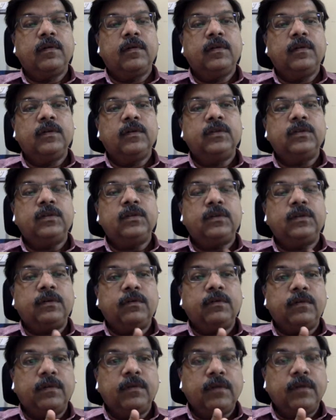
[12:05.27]
So
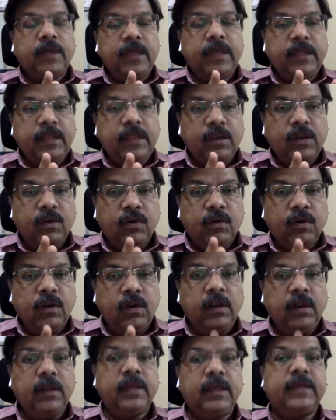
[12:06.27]
in the
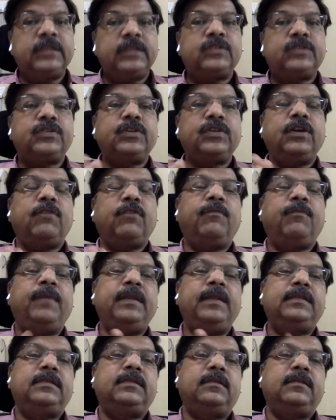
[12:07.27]
whole history of
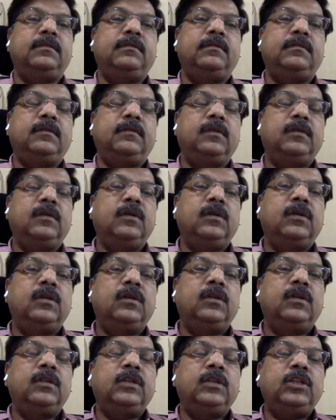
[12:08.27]
medicine,
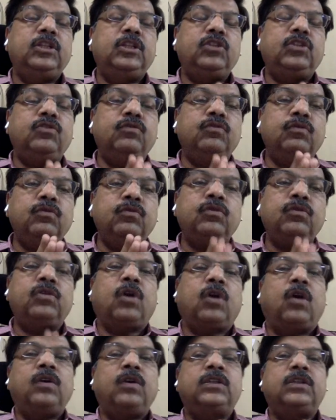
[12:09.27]
the two
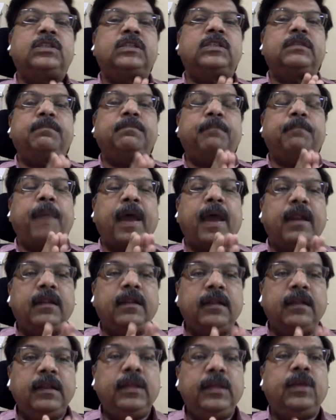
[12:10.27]
thoughts
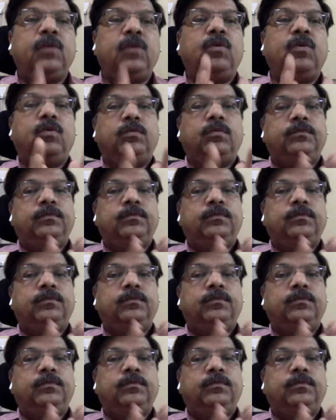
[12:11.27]
parallelly go.